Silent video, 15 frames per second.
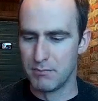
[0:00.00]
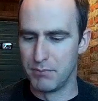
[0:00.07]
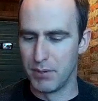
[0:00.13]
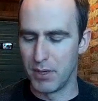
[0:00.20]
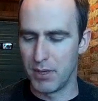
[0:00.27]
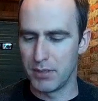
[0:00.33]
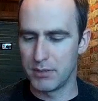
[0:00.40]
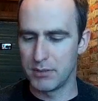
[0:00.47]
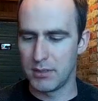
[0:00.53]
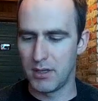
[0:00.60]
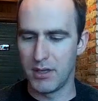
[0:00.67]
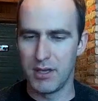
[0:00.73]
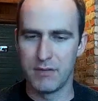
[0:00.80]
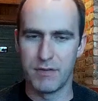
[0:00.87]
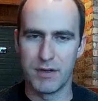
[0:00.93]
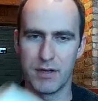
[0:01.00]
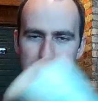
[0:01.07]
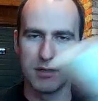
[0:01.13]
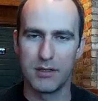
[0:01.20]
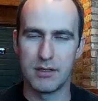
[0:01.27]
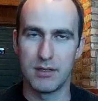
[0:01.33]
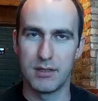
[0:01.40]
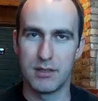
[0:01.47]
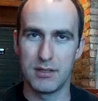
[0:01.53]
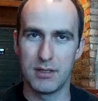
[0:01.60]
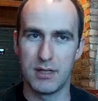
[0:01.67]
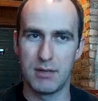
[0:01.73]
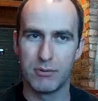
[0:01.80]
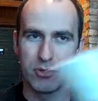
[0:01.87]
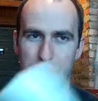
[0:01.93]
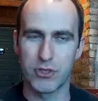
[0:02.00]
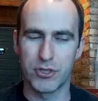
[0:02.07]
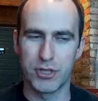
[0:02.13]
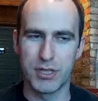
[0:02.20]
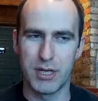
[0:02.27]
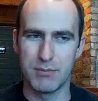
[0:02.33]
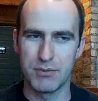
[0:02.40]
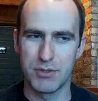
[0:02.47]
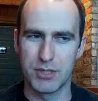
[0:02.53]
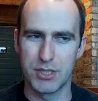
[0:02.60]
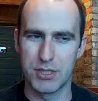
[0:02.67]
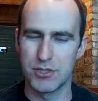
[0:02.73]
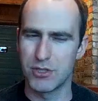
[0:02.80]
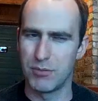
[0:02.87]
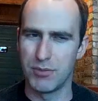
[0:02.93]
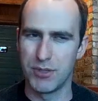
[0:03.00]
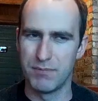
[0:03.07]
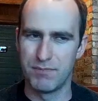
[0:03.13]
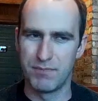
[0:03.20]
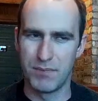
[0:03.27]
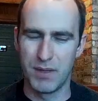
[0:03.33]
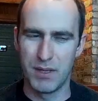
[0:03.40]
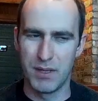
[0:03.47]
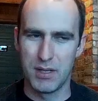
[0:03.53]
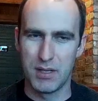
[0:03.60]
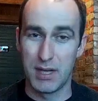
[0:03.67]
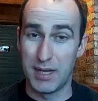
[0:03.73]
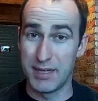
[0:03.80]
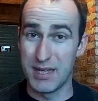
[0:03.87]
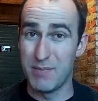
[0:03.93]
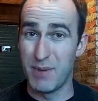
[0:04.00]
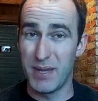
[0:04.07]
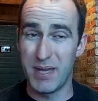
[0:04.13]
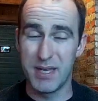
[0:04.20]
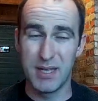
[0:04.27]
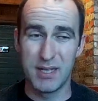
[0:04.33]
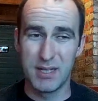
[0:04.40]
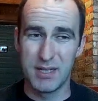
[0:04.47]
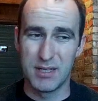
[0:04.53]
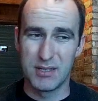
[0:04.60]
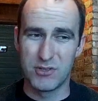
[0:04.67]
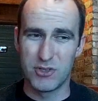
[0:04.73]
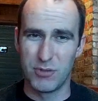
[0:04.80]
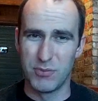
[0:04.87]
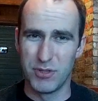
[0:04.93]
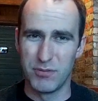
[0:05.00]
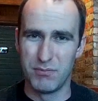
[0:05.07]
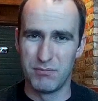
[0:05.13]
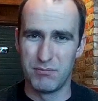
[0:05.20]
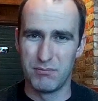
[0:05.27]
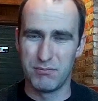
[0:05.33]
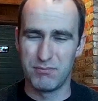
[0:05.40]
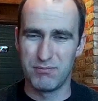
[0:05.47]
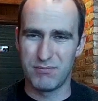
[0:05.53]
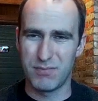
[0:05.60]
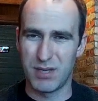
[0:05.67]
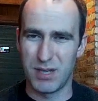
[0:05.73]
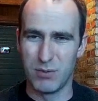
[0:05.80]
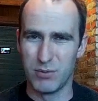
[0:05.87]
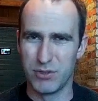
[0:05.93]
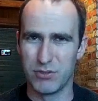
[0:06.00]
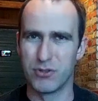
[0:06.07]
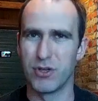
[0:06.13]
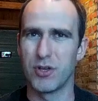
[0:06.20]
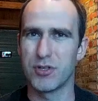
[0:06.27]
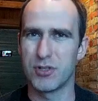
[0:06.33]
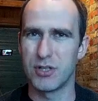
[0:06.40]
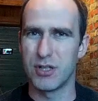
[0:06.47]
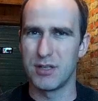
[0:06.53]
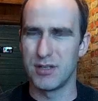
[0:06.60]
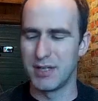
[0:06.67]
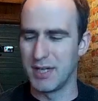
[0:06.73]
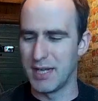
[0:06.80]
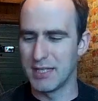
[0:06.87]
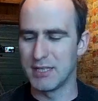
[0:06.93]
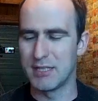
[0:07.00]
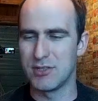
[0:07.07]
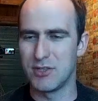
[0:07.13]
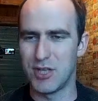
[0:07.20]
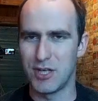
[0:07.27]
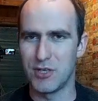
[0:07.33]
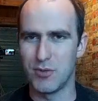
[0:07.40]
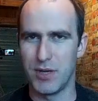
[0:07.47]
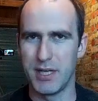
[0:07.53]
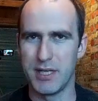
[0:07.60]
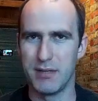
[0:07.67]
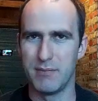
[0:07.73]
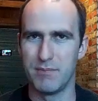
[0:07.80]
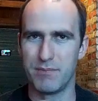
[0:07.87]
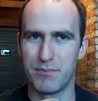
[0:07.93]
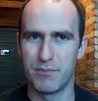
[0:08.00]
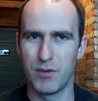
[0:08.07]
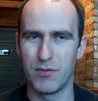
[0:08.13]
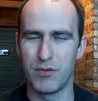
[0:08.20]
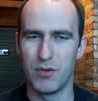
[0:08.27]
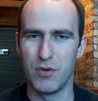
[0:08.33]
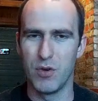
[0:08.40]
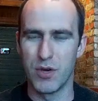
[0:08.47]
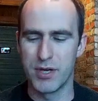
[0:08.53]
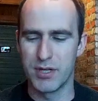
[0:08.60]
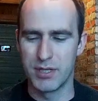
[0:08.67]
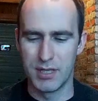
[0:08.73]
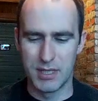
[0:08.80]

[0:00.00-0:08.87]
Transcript: but however, I was looking on Amazon, some of them, and eBay, some of them I wouldn't trust that it is genuine buffalo horn.